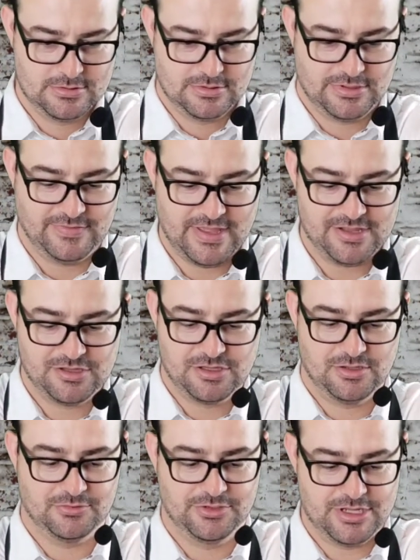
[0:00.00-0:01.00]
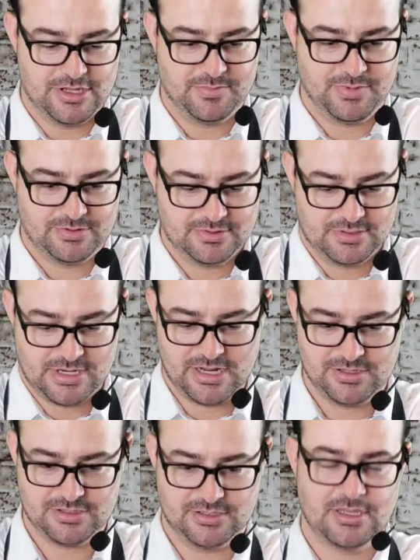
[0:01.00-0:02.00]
Get that sealed up nice and